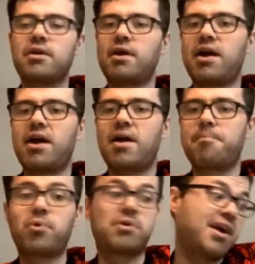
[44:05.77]

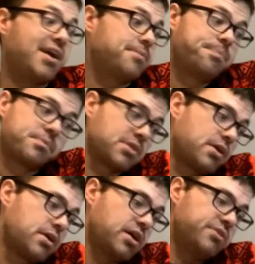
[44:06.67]
But yeah,
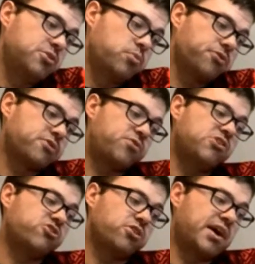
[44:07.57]
I did want to
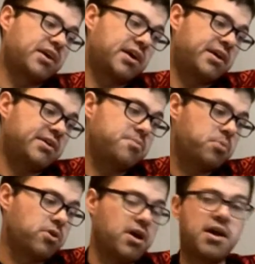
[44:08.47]
finish on that, guys.
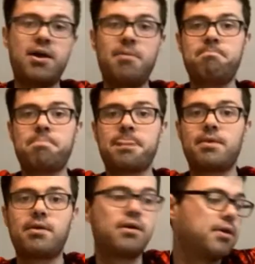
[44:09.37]
But
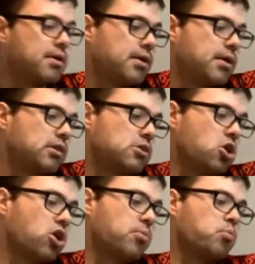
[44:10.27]

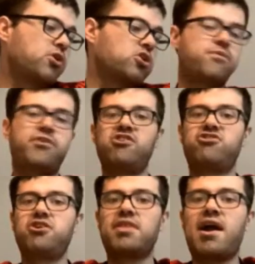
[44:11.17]
look, we're going to
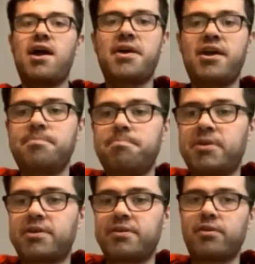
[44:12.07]
finish there then,
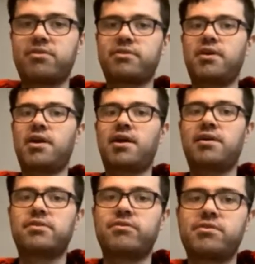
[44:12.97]
because obviously
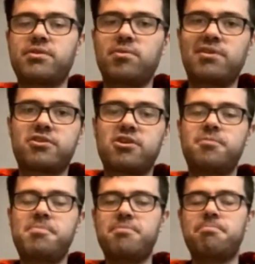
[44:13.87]
it's
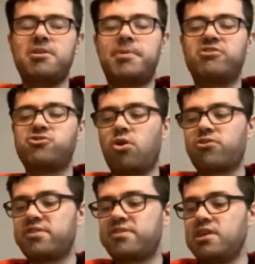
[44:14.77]
been a bit short
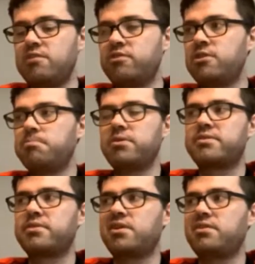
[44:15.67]
this evening, but
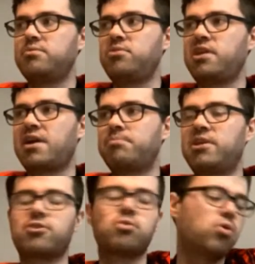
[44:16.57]
I didn't really have any
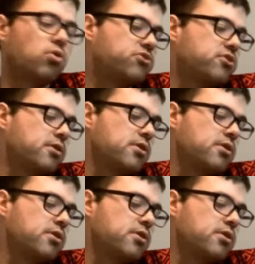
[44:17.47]
quotes